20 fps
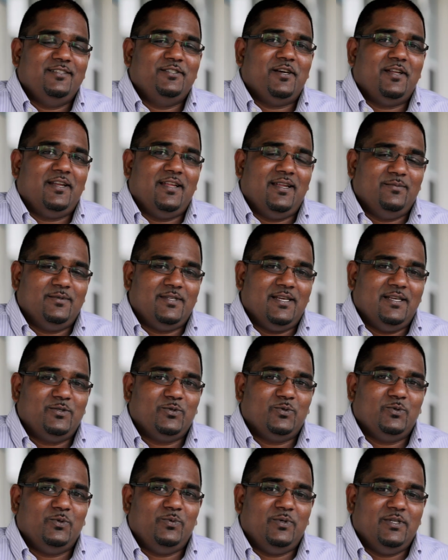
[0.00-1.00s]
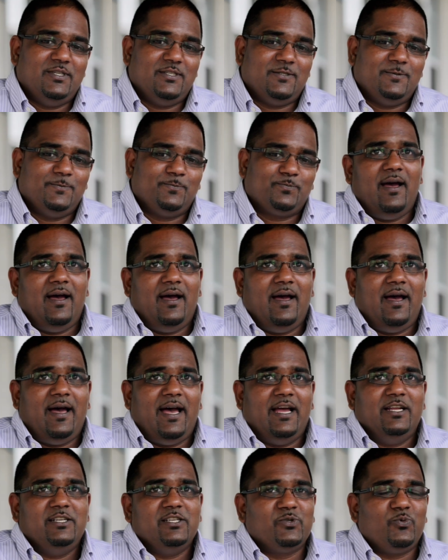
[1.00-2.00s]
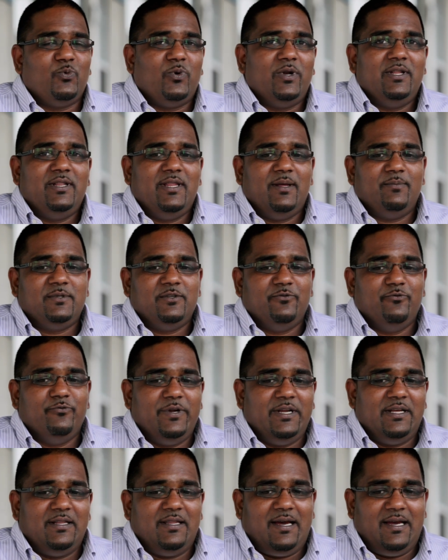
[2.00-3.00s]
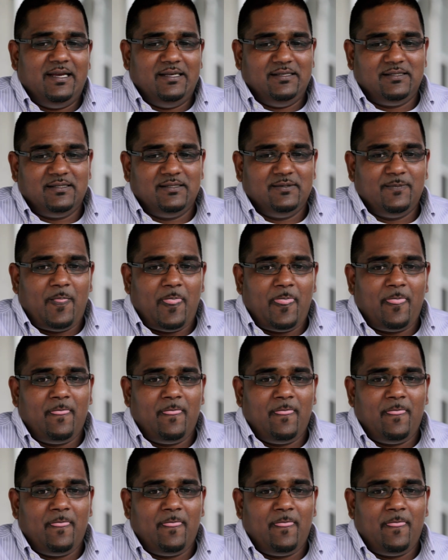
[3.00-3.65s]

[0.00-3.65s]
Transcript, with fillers: at John Adams High School was I just wanted them to realize